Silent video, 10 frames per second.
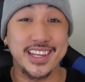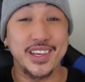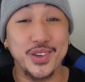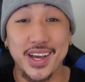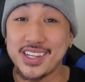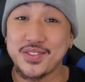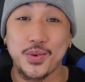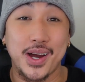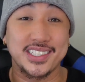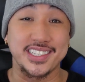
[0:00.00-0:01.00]
Thank you guys for
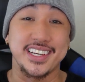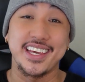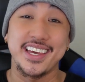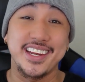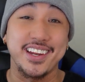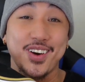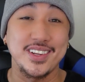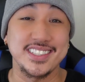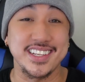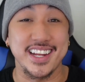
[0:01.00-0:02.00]
watching again, and
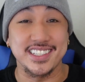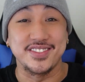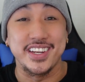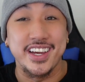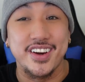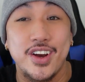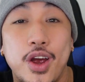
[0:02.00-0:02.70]
on to the next video.